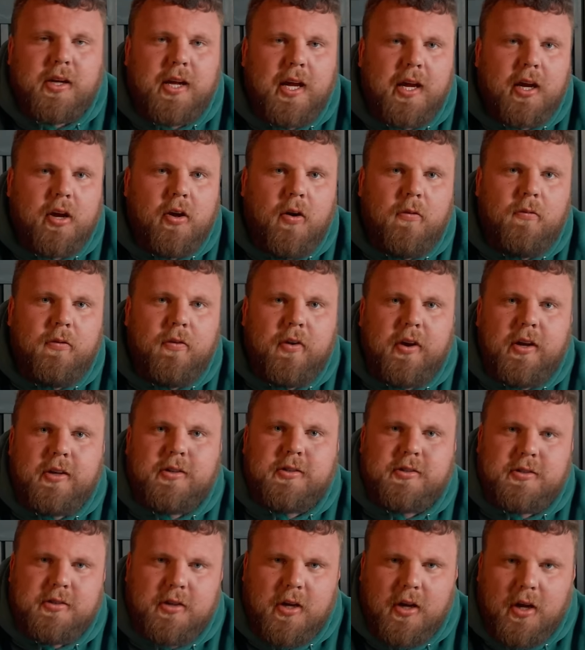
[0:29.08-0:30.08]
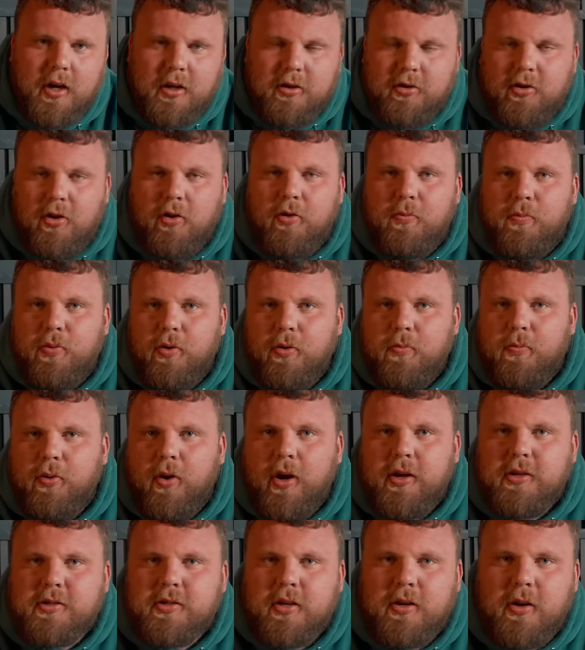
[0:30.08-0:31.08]
get confidence, two, put
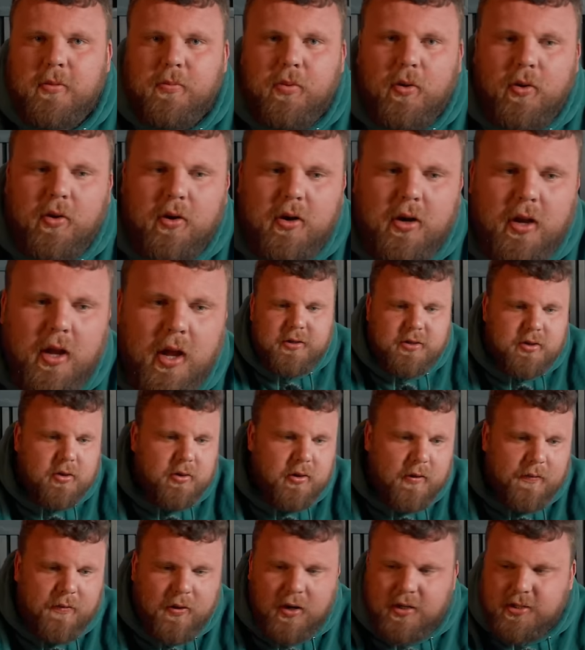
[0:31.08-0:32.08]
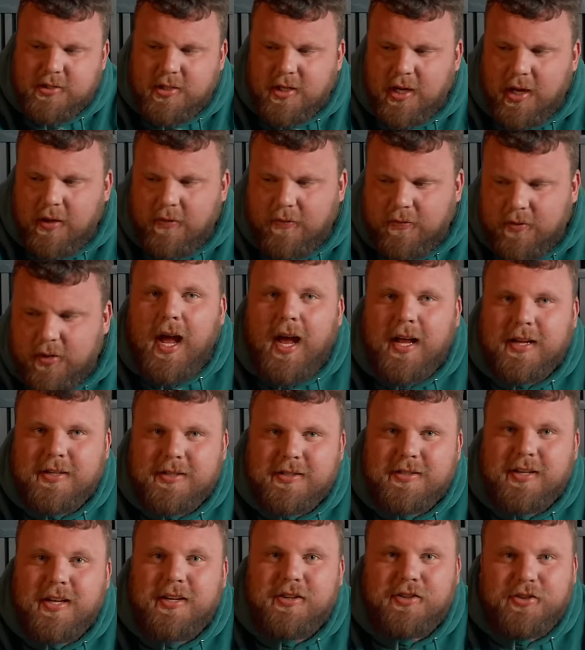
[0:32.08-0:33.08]
points on the board. So the first lift,
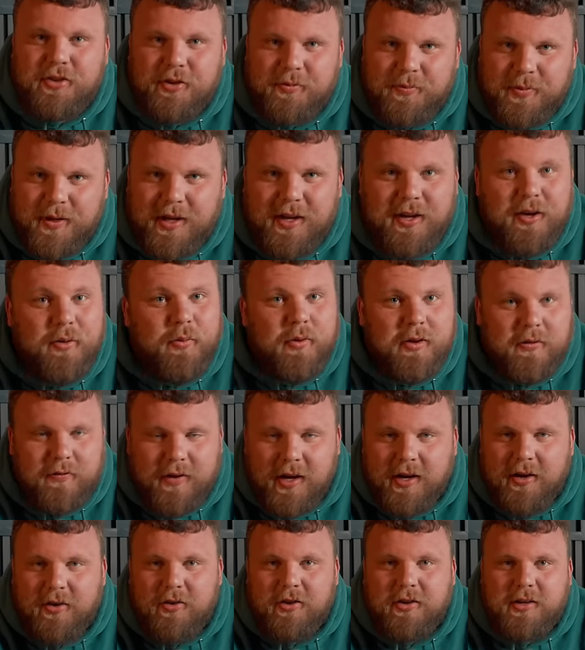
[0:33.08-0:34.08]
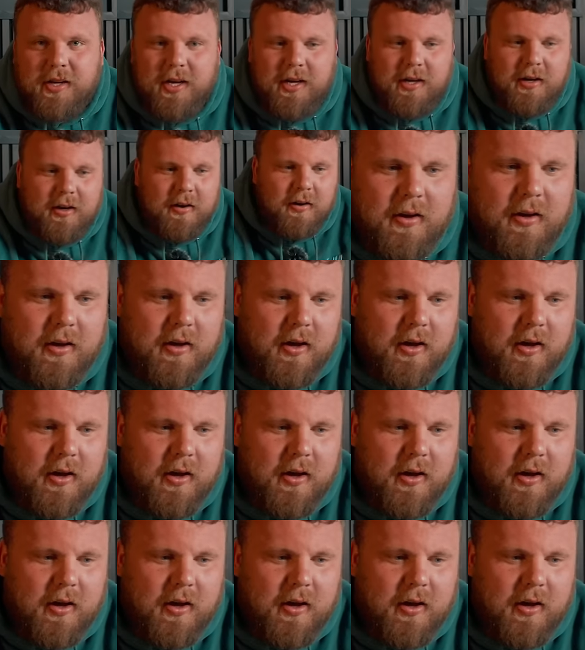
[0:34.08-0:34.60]
as it should be, was very routine.